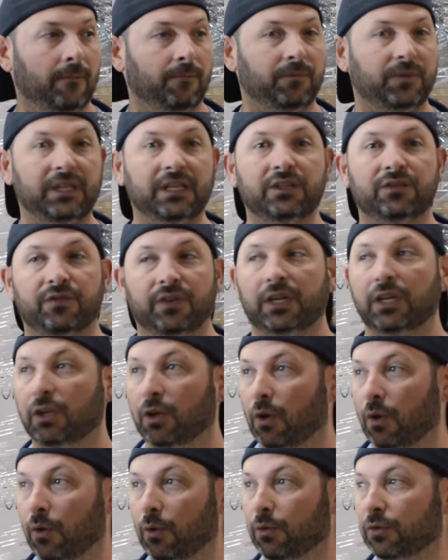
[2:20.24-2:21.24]
these
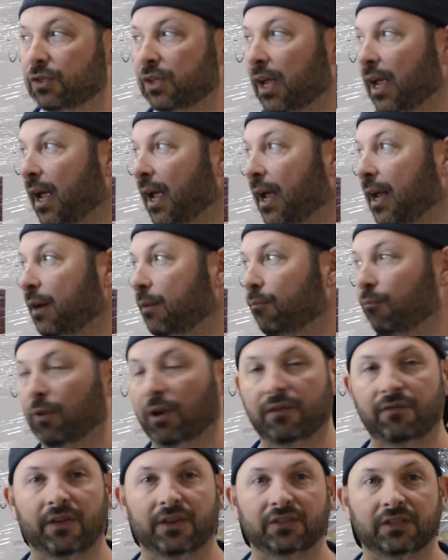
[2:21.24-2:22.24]
videos and
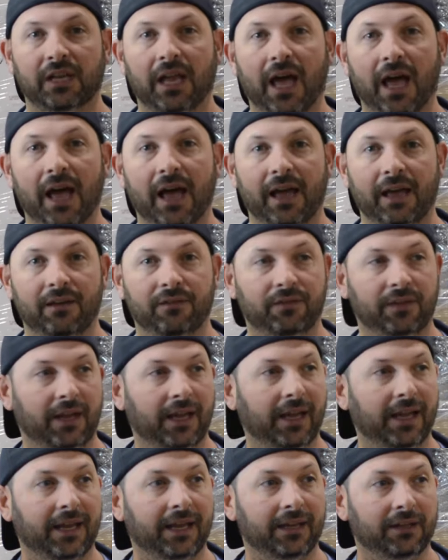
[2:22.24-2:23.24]
BrickFest Live
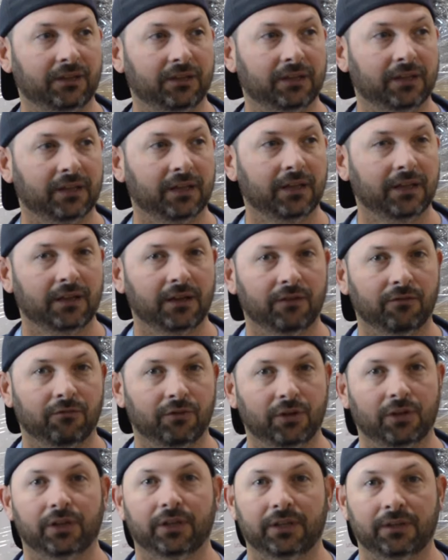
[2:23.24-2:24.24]
and
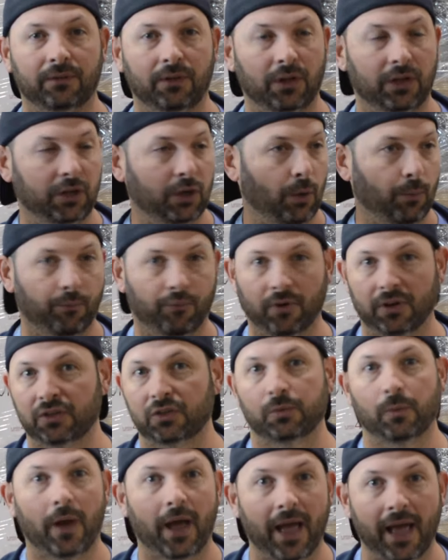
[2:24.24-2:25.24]
really, Brick
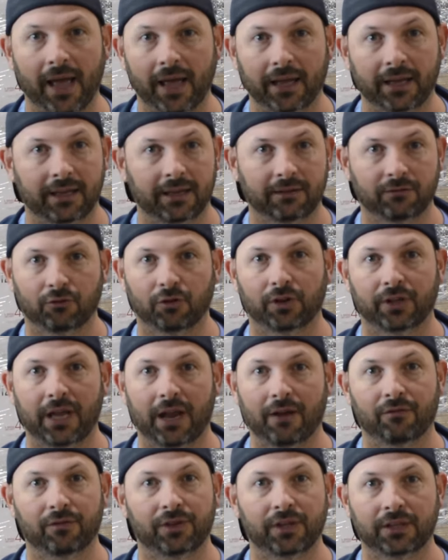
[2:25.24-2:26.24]
Swag, really
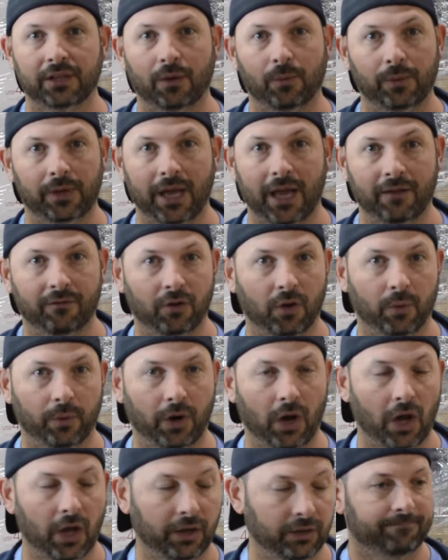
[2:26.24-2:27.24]
everything that we have going
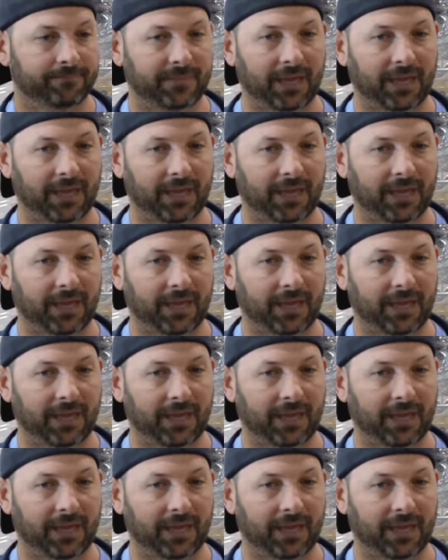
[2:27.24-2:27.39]
on.